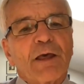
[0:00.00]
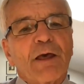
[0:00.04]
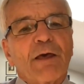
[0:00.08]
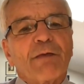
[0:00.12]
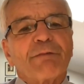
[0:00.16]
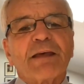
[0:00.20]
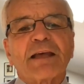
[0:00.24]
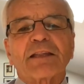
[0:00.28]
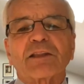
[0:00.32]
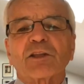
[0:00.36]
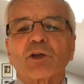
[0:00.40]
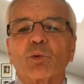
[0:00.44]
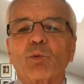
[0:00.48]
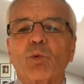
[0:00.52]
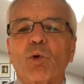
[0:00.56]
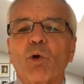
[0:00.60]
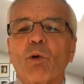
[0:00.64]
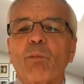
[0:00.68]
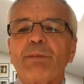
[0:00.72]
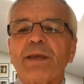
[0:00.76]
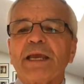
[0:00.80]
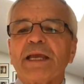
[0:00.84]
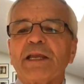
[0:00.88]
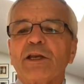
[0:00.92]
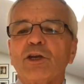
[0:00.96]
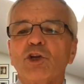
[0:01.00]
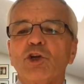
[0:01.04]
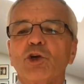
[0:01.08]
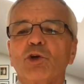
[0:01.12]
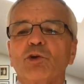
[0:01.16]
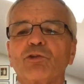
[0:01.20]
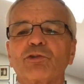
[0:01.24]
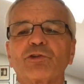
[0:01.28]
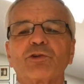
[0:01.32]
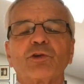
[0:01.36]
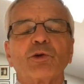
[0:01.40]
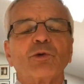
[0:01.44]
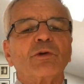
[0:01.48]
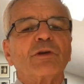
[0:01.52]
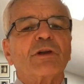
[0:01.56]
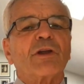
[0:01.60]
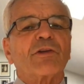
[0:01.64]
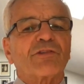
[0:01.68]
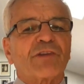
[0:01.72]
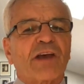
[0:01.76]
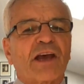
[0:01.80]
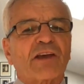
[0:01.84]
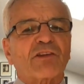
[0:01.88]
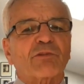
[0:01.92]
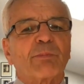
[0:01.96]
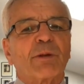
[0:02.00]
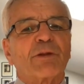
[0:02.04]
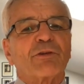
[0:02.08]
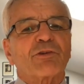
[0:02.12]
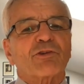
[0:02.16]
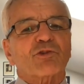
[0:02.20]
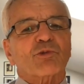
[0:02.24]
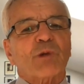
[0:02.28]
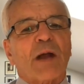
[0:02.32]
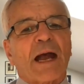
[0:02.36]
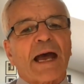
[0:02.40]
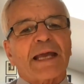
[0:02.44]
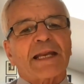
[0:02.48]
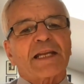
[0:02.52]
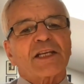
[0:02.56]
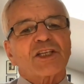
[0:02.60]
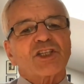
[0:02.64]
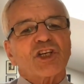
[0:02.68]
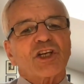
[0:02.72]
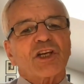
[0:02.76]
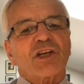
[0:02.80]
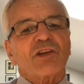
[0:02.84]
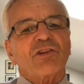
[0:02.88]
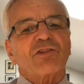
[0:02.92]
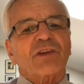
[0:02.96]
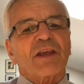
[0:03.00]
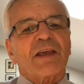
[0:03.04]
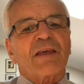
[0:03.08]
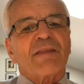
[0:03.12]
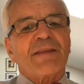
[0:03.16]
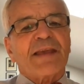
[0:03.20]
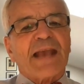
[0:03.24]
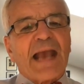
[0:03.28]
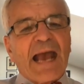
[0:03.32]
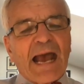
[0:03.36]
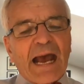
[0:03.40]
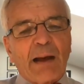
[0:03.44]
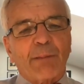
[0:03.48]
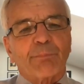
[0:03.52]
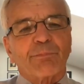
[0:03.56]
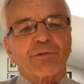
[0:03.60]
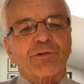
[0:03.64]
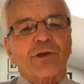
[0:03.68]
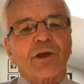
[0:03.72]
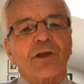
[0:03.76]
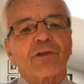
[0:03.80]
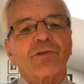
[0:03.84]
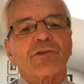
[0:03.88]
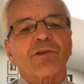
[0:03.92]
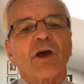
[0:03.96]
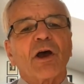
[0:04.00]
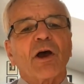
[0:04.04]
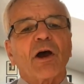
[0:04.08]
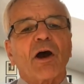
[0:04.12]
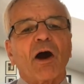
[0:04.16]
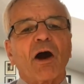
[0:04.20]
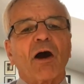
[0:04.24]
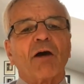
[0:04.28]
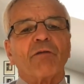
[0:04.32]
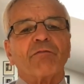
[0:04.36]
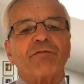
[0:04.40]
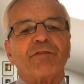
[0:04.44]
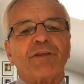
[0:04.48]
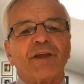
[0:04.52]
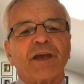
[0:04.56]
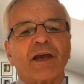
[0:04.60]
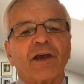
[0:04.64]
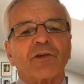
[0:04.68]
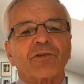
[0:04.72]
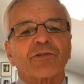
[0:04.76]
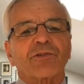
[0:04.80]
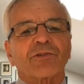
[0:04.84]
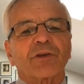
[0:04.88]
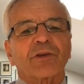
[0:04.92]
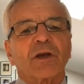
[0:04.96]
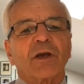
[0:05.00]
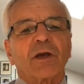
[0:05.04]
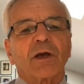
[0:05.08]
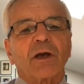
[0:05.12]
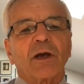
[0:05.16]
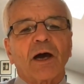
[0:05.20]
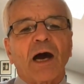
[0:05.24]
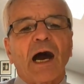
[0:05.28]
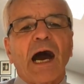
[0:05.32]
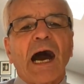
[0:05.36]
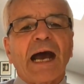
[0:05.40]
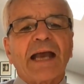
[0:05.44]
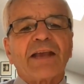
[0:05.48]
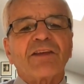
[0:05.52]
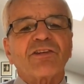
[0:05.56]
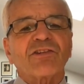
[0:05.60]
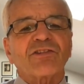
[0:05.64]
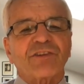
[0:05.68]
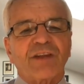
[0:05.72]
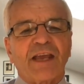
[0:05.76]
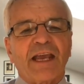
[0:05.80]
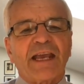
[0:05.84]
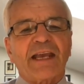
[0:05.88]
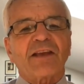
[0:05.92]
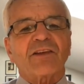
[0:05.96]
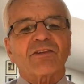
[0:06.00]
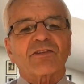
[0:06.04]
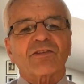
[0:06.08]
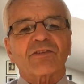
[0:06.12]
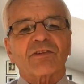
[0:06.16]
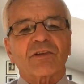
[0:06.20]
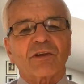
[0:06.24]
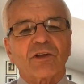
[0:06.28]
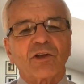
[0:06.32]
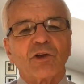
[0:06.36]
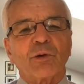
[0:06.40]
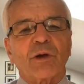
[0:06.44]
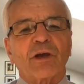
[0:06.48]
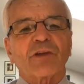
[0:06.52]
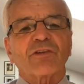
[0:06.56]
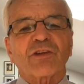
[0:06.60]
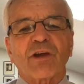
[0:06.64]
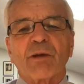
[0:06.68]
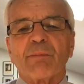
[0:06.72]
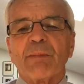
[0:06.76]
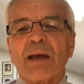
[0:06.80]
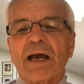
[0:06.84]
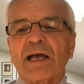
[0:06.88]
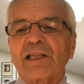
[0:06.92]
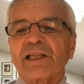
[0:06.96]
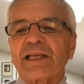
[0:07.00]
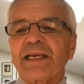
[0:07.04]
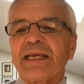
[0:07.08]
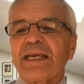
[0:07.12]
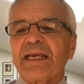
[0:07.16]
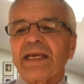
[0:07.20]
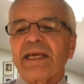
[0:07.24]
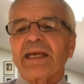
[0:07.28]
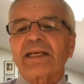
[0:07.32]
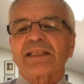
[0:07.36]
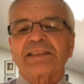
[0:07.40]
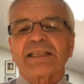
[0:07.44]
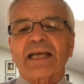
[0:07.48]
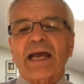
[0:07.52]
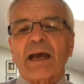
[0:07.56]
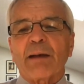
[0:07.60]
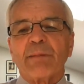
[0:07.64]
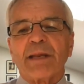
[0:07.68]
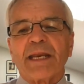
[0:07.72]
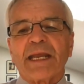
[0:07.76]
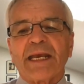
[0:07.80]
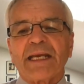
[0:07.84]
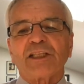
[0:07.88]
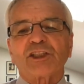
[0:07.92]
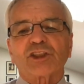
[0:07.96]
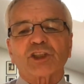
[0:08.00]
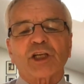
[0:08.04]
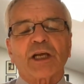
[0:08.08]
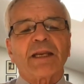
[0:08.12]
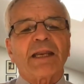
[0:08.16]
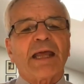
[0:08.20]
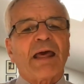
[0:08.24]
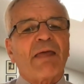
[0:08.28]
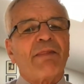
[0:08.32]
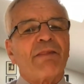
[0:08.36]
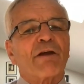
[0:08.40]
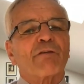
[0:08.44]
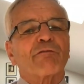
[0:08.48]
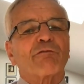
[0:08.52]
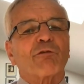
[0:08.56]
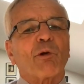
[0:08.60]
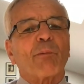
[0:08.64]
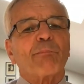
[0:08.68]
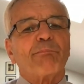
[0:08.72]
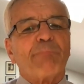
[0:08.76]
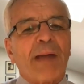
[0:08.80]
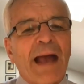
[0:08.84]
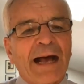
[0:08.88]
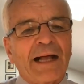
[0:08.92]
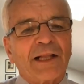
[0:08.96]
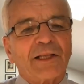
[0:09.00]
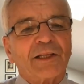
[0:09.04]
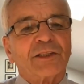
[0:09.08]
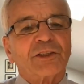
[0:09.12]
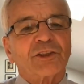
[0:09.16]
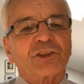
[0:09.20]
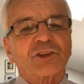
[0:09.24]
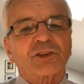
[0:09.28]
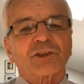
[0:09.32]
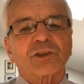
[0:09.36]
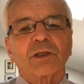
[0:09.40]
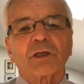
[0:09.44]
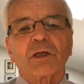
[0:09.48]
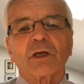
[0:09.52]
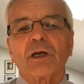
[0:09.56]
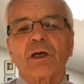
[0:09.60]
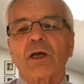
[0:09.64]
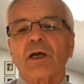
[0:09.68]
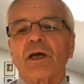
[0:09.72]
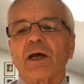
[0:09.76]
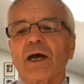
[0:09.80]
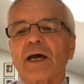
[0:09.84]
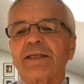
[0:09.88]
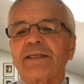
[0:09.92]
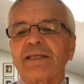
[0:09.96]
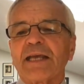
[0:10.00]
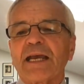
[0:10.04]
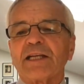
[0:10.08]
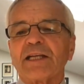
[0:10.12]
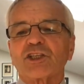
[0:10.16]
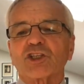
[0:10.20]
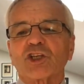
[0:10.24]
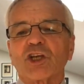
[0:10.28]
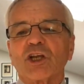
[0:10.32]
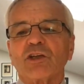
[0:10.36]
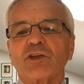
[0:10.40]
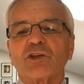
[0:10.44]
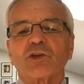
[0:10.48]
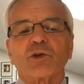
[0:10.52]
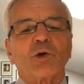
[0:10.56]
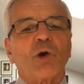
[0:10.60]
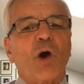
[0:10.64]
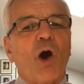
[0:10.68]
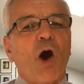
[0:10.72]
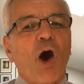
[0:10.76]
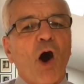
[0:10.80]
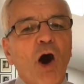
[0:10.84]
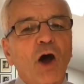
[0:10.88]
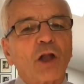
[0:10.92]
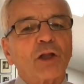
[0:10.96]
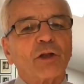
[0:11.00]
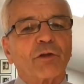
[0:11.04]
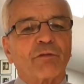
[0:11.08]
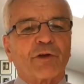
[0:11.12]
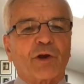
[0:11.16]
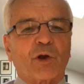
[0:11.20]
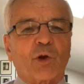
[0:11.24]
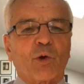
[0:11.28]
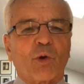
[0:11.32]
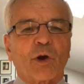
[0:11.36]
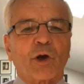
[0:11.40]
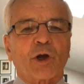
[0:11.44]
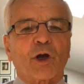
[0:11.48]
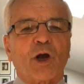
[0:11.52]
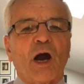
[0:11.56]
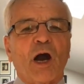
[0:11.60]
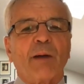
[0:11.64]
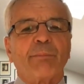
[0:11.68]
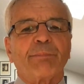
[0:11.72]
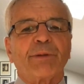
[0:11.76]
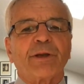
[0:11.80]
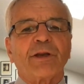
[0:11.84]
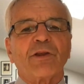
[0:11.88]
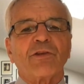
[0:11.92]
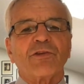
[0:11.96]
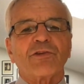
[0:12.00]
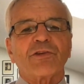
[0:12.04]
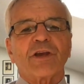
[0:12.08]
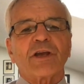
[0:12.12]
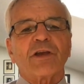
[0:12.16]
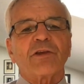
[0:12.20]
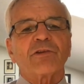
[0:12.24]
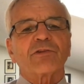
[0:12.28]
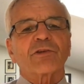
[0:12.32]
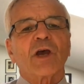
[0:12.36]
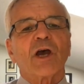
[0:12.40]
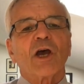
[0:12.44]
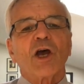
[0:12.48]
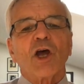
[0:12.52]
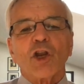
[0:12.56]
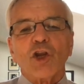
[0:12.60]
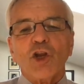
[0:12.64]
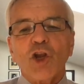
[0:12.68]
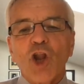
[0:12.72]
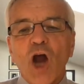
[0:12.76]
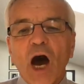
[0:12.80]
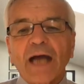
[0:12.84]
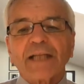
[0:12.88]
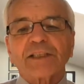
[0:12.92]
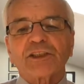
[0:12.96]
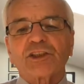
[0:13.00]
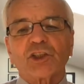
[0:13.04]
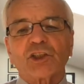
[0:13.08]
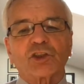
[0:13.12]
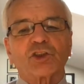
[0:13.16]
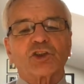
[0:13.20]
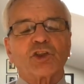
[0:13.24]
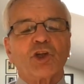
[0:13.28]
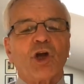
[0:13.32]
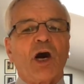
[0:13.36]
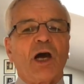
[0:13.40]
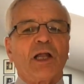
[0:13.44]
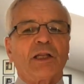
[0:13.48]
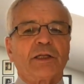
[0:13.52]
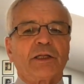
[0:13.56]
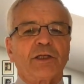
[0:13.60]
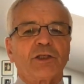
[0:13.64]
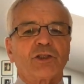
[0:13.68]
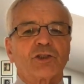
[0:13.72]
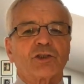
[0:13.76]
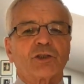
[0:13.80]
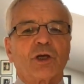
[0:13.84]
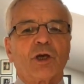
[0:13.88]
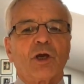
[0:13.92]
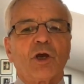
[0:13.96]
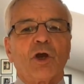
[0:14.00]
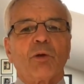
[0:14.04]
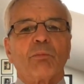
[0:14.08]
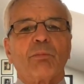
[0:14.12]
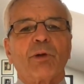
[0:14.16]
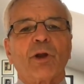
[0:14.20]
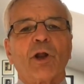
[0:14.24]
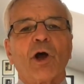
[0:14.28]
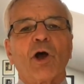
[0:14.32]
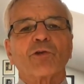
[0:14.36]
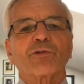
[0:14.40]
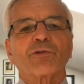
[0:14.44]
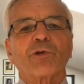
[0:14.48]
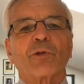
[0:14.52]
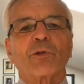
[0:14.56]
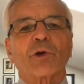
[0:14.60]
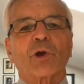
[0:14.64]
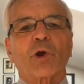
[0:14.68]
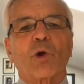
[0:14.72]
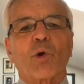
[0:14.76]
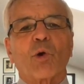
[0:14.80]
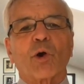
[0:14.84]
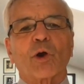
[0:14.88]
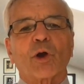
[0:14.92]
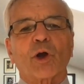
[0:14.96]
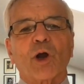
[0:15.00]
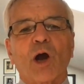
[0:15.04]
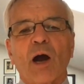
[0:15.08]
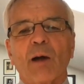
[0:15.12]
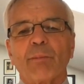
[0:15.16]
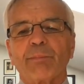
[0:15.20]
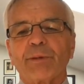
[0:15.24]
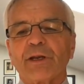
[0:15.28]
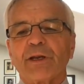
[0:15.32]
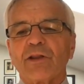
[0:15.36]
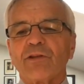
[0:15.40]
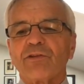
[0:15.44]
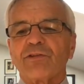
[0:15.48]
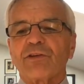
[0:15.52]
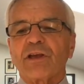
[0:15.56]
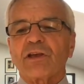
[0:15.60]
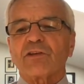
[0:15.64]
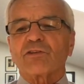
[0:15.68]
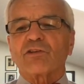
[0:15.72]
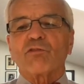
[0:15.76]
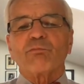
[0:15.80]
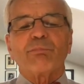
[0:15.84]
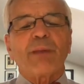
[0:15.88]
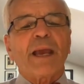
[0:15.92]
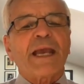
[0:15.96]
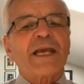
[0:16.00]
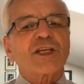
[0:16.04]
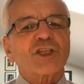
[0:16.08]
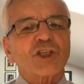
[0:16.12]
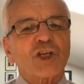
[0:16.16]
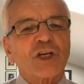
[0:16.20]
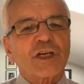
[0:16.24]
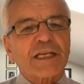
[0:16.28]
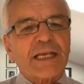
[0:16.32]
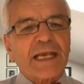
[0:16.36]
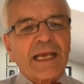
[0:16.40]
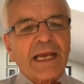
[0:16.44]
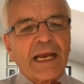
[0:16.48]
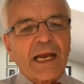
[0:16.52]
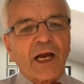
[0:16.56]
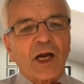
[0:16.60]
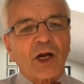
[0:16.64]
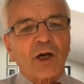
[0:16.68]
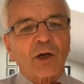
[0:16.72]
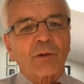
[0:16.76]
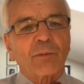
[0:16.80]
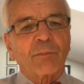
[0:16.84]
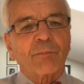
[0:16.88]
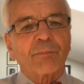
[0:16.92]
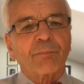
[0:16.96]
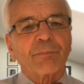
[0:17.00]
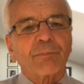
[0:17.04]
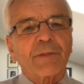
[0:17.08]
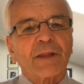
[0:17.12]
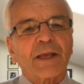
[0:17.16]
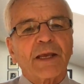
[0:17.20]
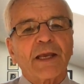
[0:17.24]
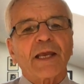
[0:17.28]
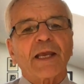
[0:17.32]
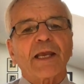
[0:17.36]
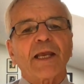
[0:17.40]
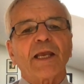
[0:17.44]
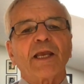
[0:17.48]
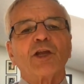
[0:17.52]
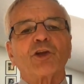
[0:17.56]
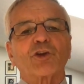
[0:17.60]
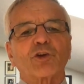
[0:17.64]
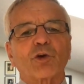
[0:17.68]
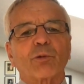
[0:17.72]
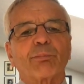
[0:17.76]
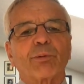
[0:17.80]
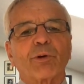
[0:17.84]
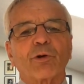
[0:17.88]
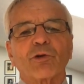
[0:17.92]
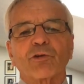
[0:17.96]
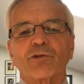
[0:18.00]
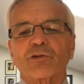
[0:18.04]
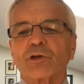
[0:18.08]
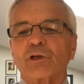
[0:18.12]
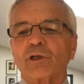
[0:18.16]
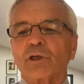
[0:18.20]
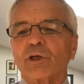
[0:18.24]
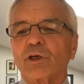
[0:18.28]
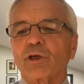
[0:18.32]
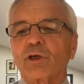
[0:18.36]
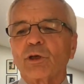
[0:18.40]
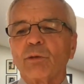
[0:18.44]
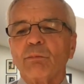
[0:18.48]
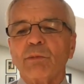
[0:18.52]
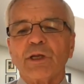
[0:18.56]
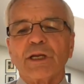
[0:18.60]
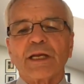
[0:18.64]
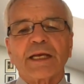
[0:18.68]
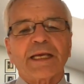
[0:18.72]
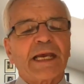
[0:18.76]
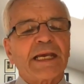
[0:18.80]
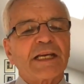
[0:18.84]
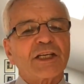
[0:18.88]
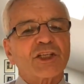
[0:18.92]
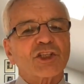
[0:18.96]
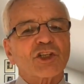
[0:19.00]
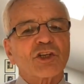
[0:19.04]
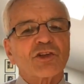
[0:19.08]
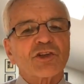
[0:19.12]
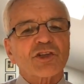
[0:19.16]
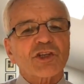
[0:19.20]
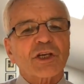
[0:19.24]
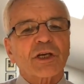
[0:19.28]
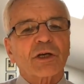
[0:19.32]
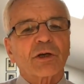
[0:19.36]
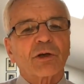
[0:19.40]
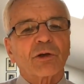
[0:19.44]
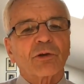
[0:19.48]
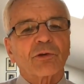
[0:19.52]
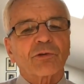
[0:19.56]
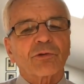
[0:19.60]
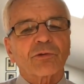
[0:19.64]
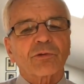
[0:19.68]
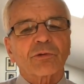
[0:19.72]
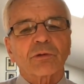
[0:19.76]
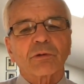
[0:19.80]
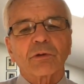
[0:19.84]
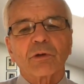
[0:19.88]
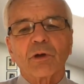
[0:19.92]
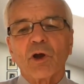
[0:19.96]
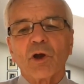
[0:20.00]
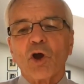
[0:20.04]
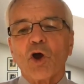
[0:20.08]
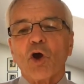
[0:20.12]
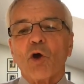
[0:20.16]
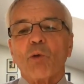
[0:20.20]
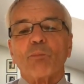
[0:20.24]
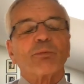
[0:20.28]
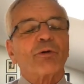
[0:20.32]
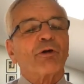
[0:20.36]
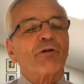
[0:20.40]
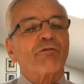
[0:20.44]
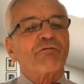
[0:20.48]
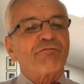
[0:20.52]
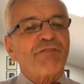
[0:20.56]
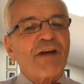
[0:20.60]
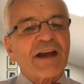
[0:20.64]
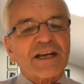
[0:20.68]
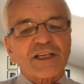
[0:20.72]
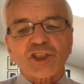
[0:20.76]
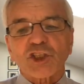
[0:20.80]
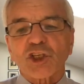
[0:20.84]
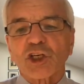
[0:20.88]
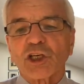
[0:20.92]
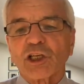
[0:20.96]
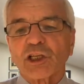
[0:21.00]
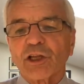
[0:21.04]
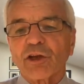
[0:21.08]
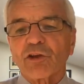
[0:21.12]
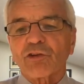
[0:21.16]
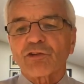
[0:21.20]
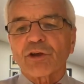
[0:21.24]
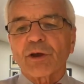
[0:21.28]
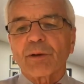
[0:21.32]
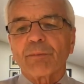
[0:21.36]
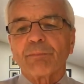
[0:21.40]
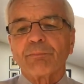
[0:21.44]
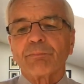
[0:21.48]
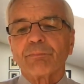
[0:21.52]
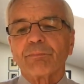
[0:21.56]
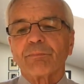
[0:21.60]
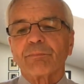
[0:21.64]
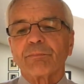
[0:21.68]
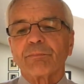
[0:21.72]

that there will be new student assessment strategies in the absence of this high stakes USMLE examination, and therefore balanced attention to all of the core competencies, not just knowledge, but also the core competencies of patient care, interpersonal and communication skills, professionalism,